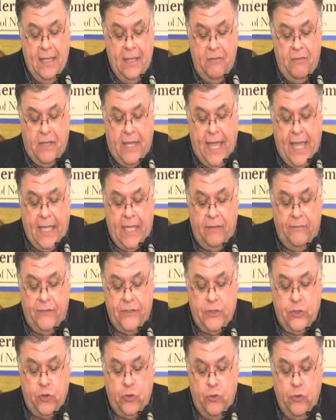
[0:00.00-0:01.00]
the angle of
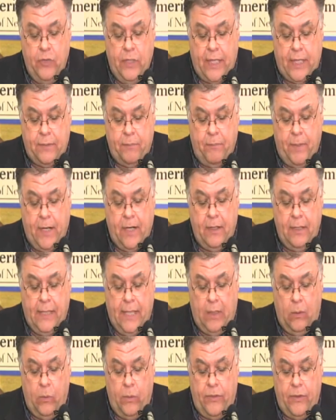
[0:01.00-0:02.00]
his crew cut
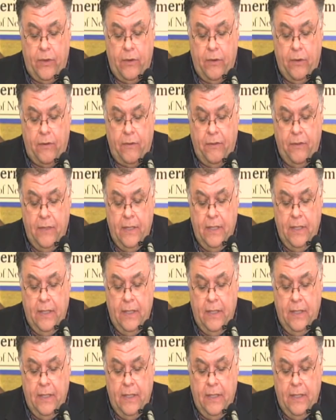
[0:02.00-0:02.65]
parallel with the earth.